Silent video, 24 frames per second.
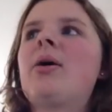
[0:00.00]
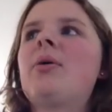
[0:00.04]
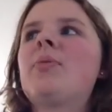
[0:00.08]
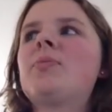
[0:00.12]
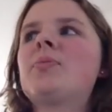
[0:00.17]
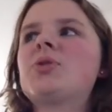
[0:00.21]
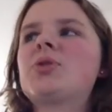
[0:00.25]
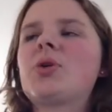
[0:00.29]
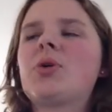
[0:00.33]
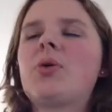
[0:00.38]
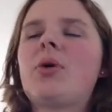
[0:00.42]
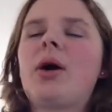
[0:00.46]

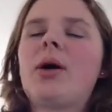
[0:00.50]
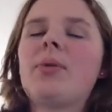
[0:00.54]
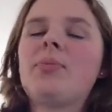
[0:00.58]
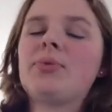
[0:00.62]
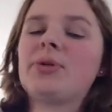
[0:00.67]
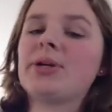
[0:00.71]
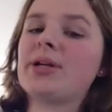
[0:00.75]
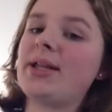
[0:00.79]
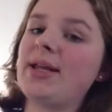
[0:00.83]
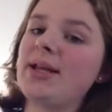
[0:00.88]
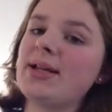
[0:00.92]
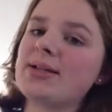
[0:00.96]
So I
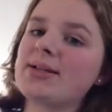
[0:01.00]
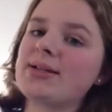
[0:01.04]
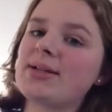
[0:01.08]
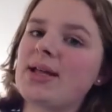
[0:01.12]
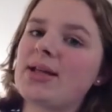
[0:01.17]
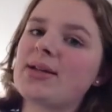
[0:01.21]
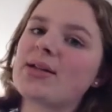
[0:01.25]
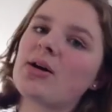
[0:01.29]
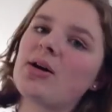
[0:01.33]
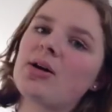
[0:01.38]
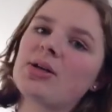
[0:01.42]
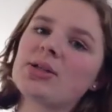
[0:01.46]
predict
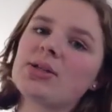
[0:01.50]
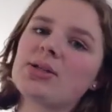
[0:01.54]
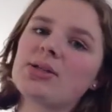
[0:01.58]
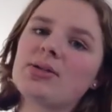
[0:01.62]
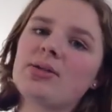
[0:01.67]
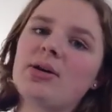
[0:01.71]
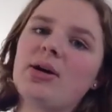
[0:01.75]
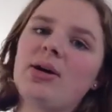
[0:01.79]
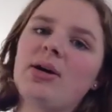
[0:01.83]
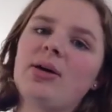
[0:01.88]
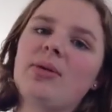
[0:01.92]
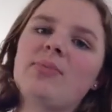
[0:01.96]
that our
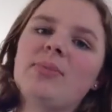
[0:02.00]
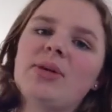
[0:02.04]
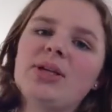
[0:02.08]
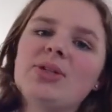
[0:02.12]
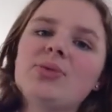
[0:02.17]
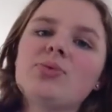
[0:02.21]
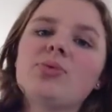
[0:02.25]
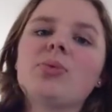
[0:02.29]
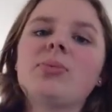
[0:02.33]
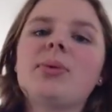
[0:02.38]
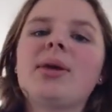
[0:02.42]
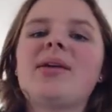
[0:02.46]

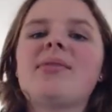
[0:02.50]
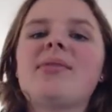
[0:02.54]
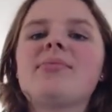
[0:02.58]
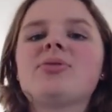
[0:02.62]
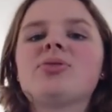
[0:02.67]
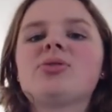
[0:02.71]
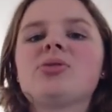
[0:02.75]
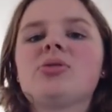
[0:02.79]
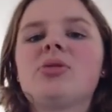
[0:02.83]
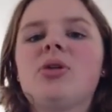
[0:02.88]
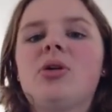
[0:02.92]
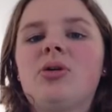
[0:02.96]
mission will be able
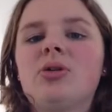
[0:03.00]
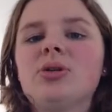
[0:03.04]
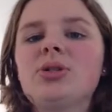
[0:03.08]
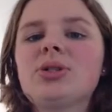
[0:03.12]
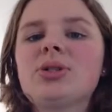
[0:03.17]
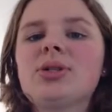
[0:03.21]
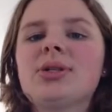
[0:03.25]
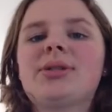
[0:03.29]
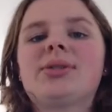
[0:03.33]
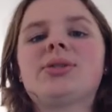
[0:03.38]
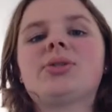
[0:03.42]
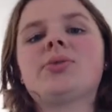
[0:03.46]
to launch
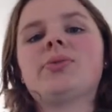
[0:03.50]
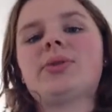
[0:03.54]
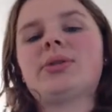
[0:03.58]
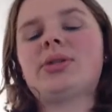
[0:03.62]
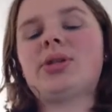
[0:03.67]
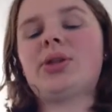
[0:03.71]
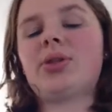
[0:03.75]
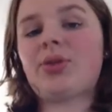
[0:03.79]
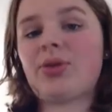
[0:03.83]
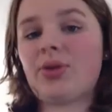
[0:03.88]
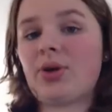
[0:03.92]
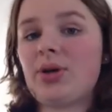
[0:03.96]
in
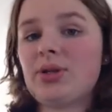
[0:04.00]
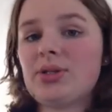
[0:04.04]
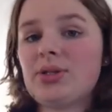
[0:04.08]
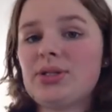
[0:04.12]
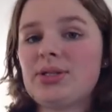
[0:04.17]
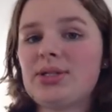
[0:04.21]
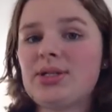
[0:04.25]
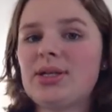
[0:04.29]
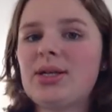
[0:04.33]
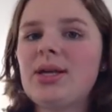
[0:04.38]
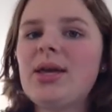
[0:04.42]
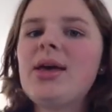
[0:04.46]

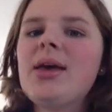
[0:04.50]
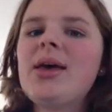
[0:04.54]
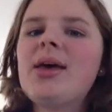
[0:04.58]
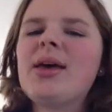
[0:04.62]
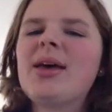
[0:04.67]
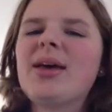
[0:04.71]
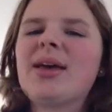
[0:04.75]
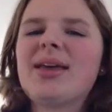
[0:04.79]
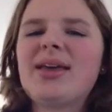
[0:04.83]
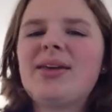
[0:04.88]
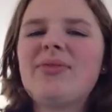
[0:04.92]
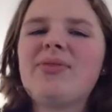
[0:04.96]
2030,
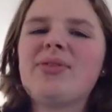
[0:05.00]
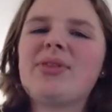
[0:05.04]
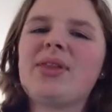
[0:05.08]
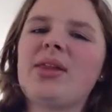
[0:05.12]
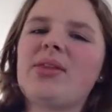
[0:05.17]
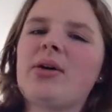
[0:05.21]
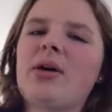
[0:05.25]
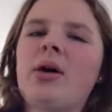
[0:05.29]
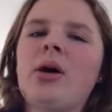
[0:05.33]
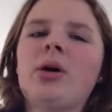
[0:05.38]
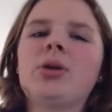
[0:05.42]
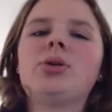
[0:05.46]
given that
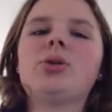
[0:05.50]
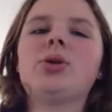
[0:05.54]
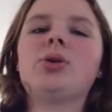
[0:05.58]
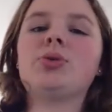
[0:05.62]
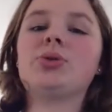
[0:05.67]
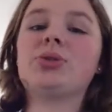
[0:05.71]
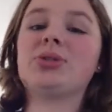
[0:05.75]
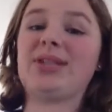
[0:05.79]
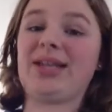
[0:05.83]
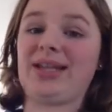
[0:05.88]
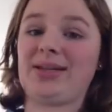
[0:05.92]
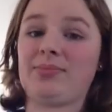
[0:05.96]
there are no
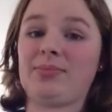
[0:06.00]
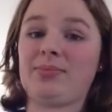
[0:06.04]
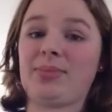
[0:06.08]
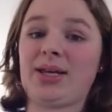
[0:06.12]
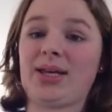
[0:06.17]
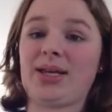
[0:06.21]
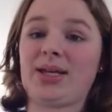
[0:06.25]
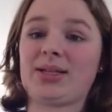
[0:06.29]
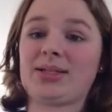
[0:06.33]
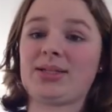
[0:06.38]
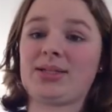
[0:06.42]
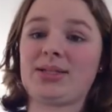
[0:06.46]

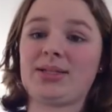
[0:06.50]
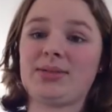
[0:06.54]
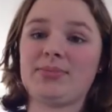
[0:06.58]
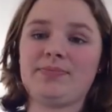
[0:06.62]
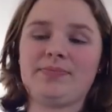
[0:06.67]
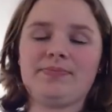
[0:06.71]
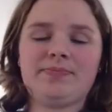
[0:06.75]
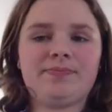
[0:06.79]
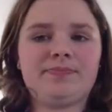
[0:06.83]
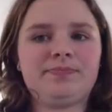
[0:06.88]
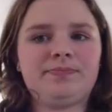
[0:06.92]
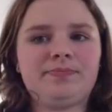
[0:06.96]
setbacks.
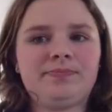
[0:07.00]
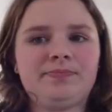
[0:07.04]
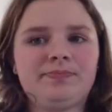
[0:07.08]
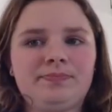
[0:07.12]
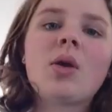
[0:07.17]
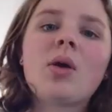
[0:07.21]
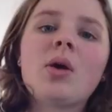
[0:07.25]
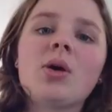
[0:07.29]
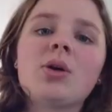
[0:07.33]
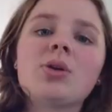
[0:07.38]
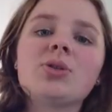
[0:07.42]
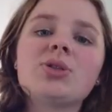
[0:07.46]

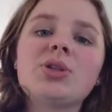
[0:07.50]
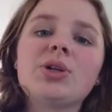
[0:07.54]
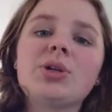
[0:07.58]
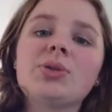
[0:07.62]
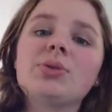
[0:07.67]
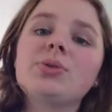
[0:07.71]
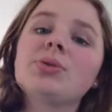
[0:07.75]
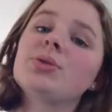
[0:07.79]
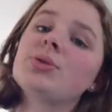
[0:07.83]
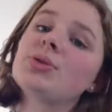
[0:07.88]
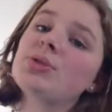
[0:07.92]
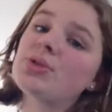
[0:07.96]

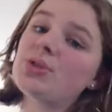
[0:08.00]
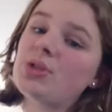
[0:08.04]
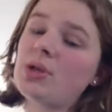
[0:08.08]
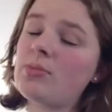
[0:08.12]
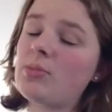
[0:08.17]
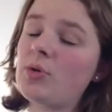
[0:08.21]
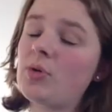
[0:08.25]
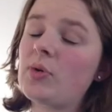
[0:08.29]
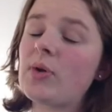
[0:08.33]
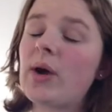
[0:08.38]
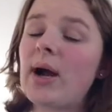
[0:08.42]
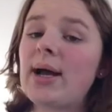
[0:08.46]
So to
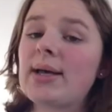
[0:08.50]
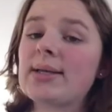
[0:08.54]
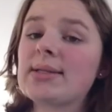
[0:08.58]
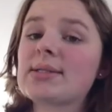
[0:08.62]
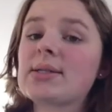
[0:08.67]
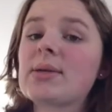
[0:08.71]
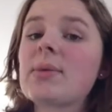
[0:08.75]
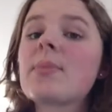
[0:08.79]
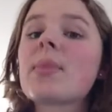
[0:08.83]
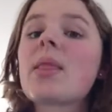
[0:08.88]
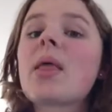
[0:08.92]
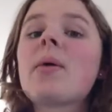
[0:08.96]
summarize,
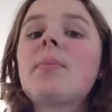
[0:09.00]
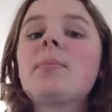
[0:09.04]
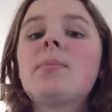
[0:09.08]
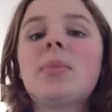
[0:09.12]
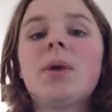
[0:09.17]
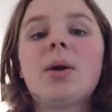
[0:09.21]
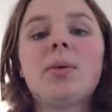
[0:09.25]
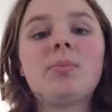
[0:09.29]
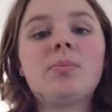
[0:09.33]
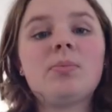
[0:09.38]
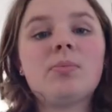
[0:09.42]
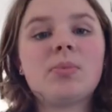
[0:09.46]

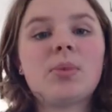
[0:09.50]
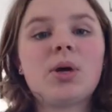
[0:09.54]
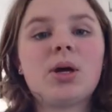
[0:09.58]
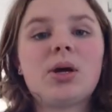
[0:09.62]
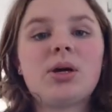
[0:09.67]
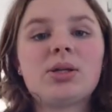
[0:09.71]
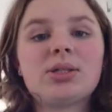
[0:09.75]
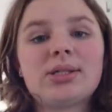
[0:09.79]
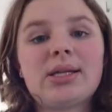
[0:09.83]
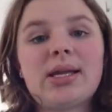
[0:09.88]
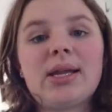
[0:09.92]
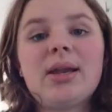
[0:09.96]
my
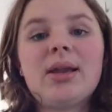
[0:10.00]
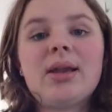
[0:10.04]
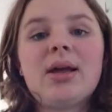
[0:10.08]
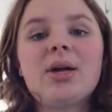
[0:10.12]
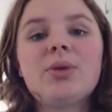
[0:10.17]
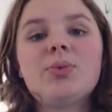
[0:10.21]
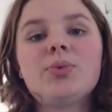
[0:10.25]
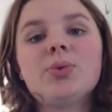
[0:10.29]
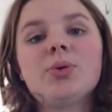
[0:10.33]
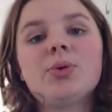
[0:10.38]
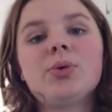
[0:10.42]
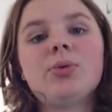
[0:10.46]

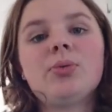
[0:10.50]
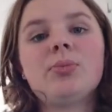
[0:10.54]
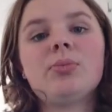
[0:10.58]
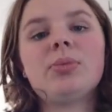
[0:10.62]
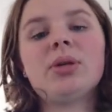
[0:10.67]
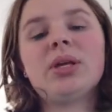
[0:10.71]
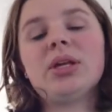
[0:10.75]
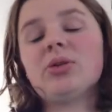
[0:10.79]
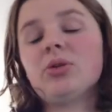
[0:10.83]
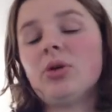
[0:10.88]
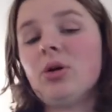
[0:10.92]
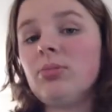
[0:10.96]
satellite will
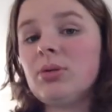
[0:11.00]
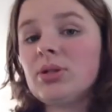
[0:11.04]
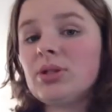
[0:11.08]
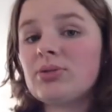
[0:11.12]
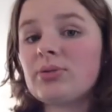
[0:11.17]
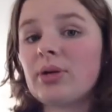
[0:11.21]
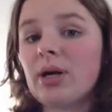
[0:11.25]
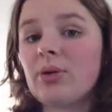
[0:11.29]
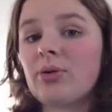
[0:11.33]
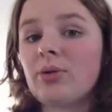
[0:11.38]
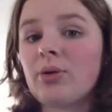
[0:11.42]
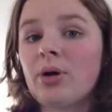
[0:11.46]
be in orbit
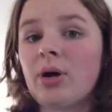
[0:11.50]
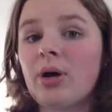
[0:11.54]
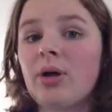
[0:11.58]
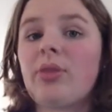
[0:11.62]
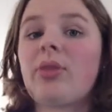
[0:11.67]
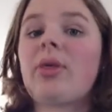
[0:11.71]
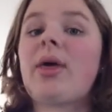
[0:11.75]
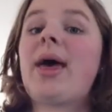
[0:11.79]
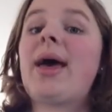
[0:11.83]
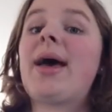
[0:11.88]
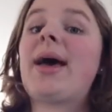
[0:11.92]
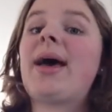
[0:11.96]
around
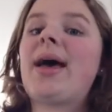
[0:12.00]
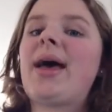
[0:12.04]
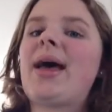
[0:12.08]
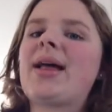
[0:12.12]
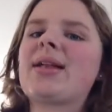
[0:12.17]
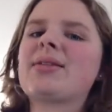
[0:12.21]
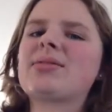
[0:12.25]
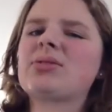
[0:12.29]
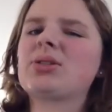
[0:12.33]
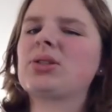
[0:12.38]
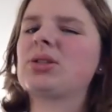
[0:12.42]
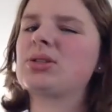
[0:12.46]
Earth
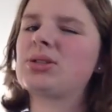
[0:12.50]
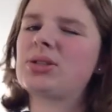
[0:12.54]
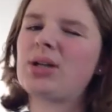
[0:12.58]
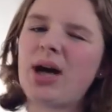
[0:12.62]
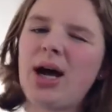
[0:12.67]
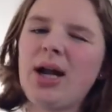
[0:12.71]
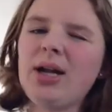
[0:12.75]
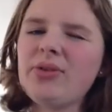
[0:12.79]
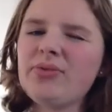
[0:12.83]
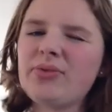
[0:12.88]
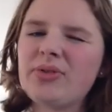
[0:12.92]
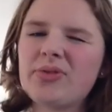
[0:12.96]
and
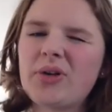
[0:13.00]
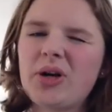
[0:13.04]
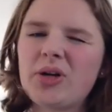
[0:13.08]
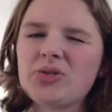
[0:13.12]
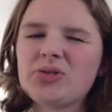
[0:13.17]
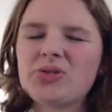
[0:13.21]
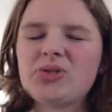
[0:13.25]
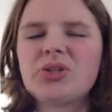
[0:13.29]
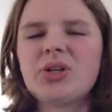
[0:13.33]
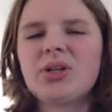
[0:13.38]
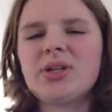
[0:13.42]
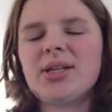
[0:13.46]
kind of around
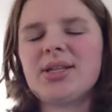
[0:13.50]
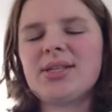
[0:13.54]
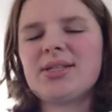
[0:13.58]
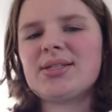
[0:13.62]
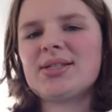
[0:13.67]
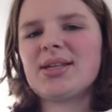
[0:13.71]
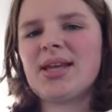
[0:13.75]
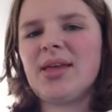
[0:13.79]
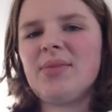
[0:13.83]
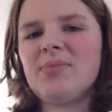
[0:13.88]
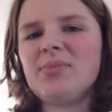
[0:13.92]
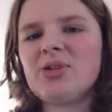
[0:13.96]
the Sun at the
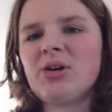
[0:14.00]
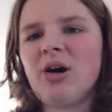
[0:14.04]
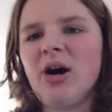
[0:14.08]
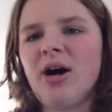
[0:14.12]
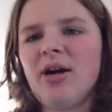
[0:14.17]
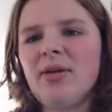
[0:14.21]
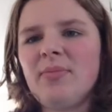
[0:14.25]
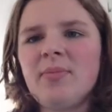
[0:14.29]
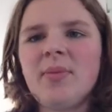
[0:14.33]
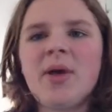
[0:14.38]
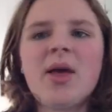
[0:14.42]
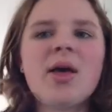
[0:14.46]
same time.